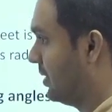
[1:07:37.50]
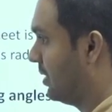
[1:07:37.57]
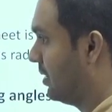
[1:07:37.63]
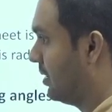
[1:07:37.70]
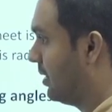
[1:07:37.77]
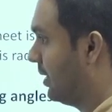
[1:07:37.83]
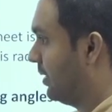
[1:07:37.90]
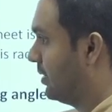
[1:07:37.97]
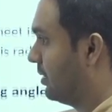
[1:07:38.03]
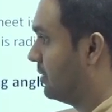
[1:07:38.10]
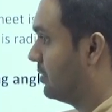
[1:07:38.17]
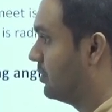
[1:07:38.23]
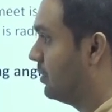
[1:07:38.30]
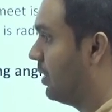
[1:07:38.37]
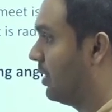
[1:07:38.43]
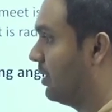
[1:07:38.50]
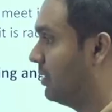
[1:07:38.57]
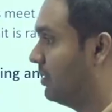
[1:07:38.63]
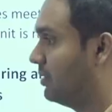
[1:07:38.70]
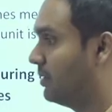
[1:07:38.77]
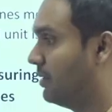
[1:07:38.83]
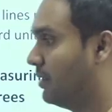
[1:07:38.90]
Right. So under
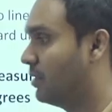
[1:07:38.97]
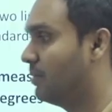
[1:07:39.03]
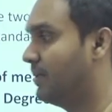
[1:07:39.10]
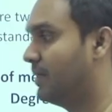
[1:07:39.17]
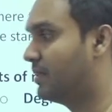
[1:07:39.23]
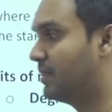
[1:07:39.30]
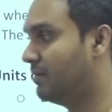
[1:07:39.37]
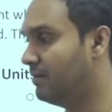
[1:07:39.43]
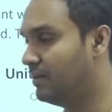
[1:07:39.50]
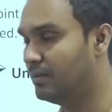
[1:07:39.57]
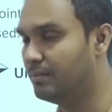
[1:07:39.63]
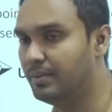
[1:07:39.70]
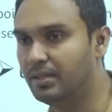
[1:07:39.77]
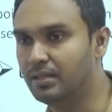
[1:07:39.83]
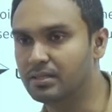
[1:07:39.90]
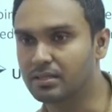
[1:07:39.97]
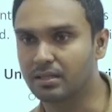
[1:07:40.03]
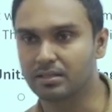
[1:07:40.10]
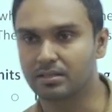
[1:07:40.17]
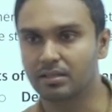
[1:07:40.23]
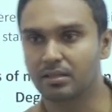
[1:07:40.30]
the trigonometry, we will be discussing